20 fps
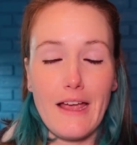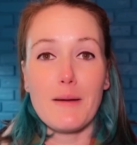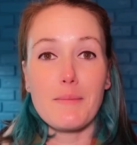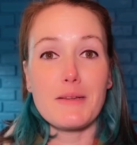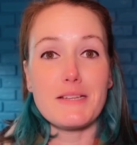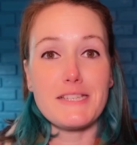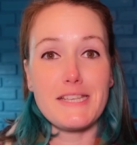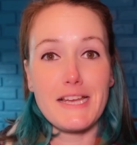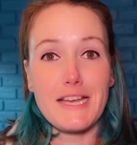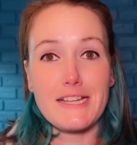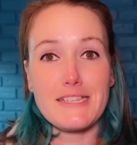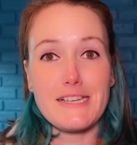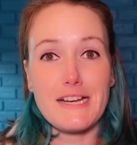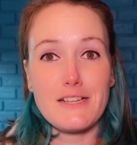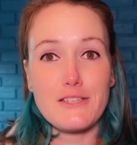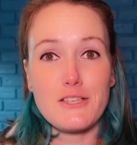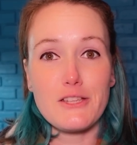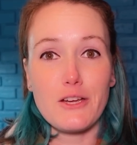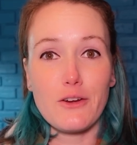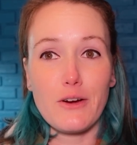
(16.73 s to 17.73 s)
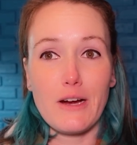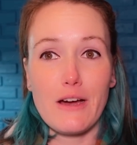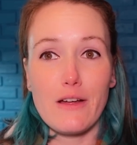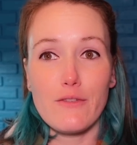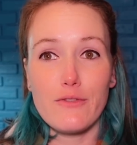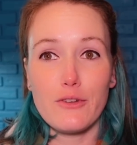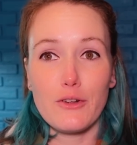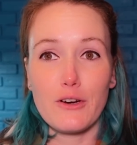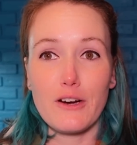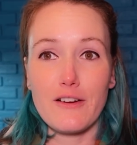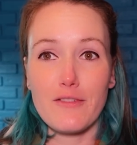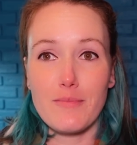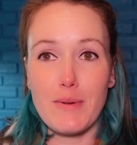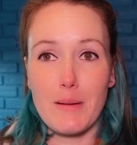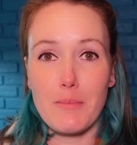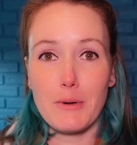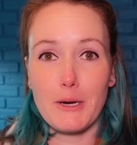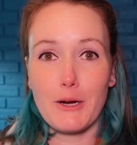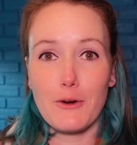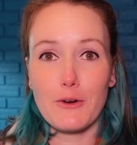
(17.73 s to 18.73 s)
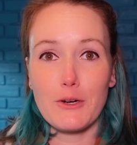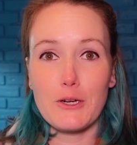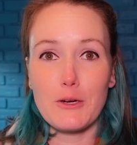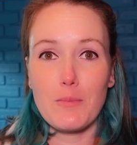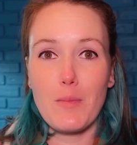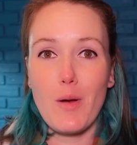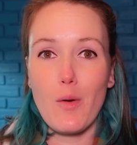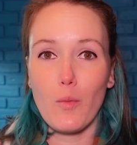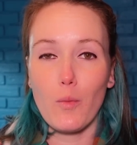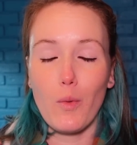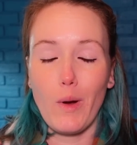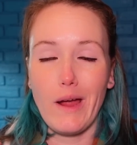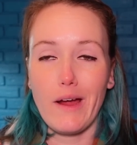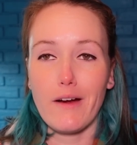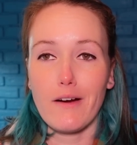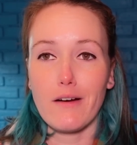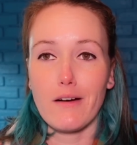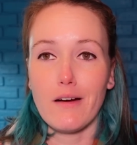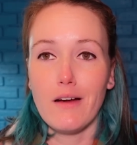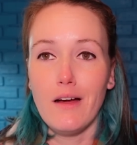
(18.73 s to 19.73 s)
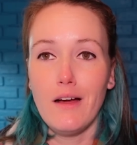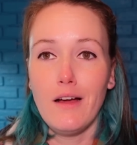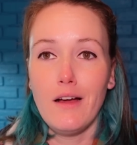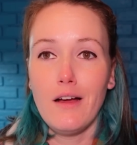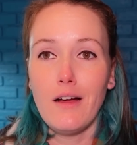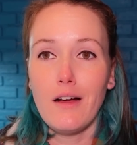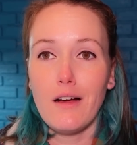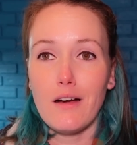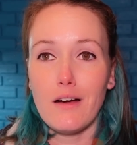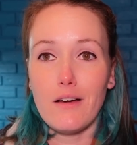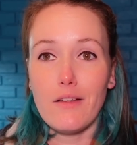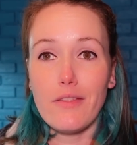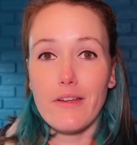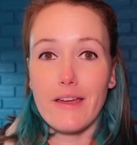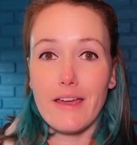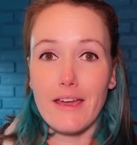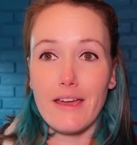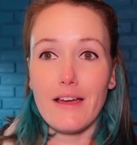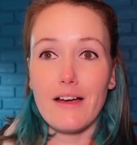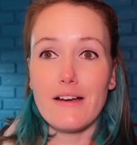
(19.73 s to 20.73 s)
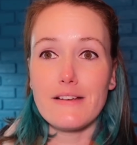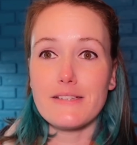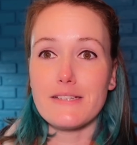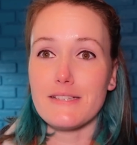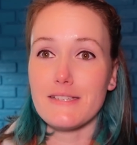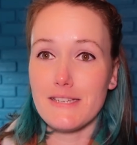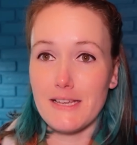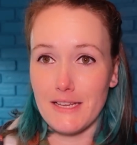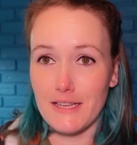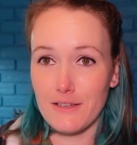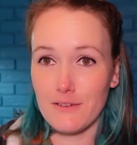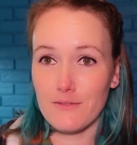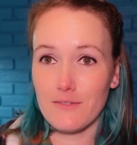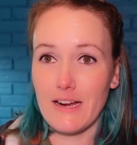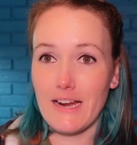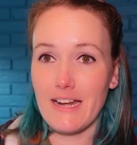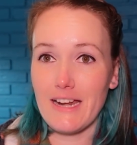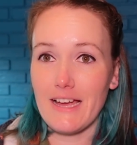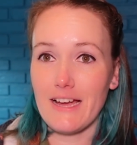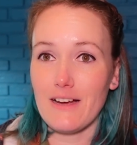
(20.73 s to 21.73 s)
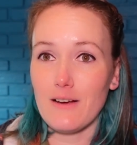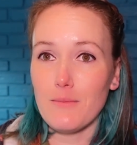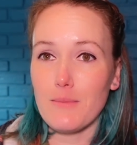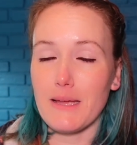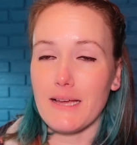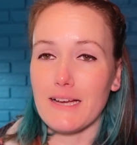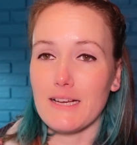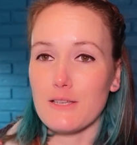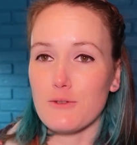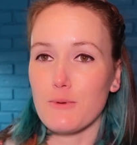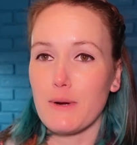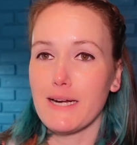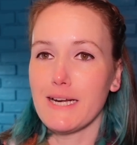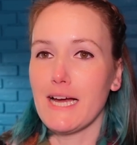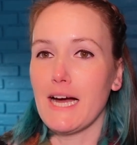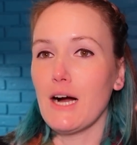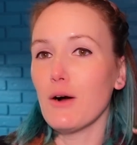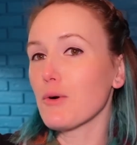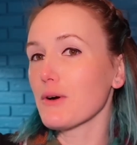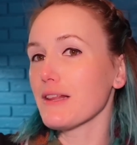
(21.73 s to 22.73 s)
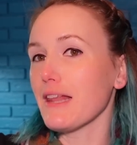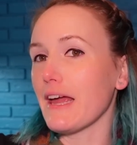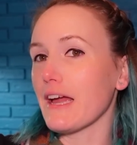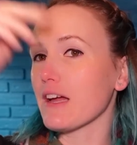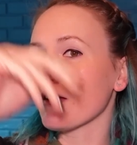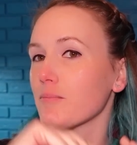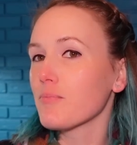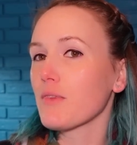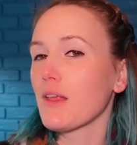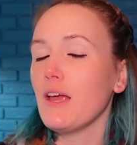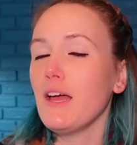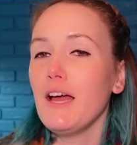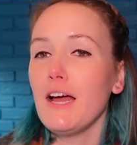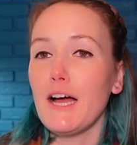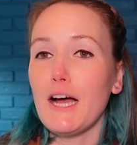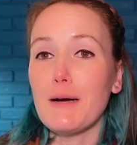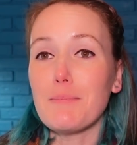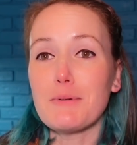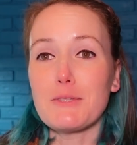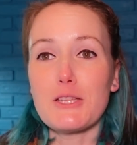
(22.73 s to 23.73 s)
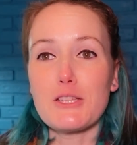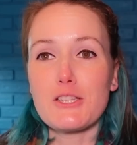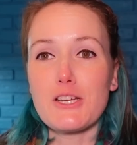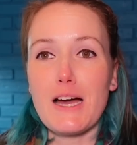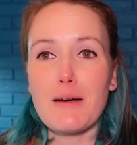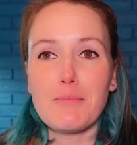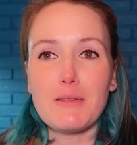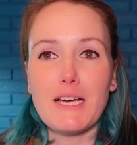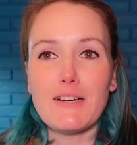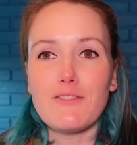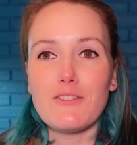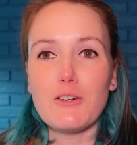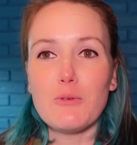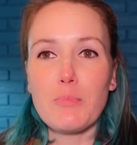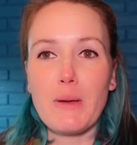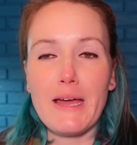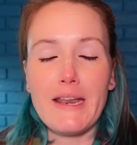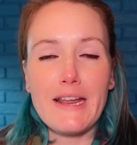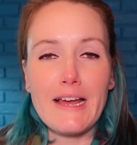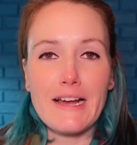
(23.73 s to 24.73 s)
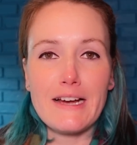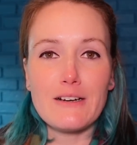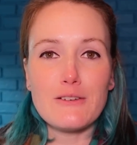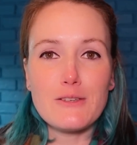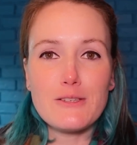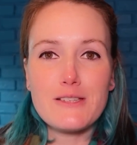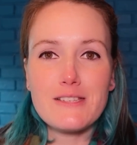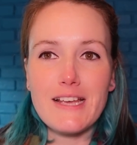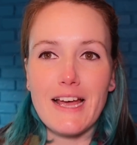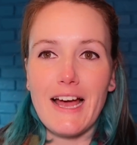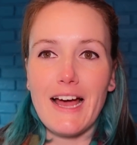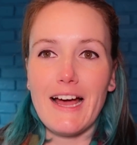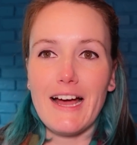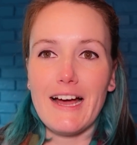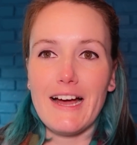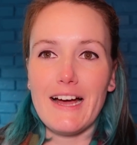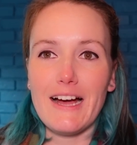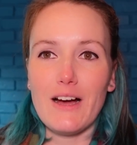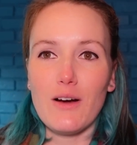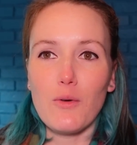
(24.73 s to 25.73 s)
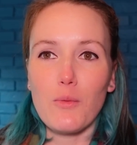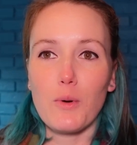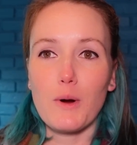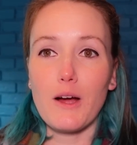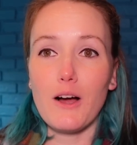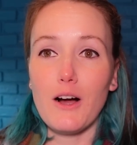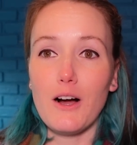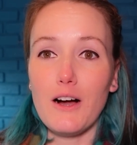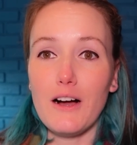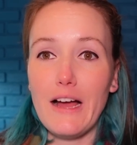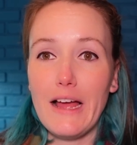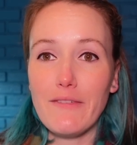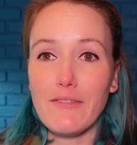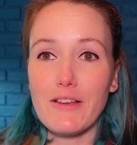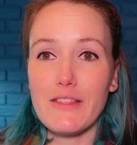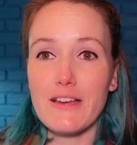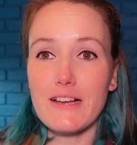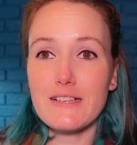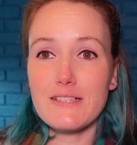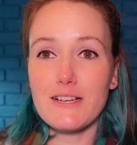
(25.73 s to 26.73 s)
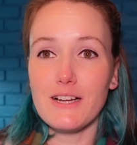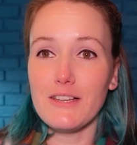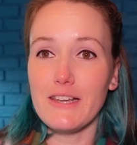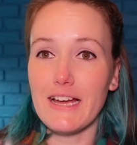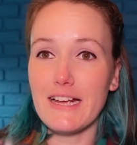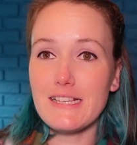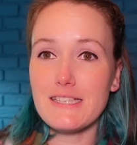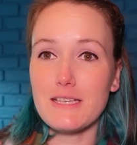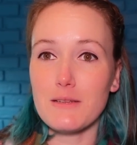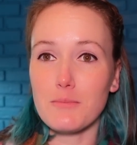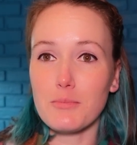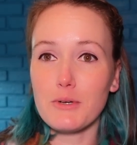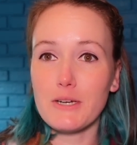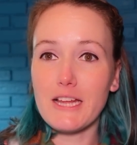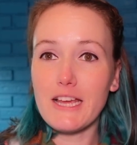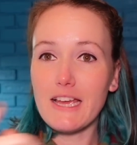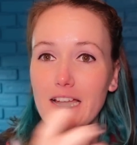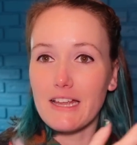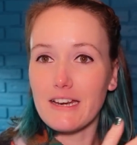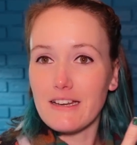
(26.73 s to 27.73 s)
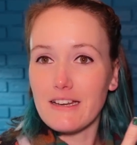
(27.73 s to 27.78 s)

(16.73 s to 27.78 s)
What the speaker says: I'm gonna take it down to the ground floor of my brick room where all the chaos is hidden right now, because right now we're like up at the top level penthouse where everything's all nice and pretty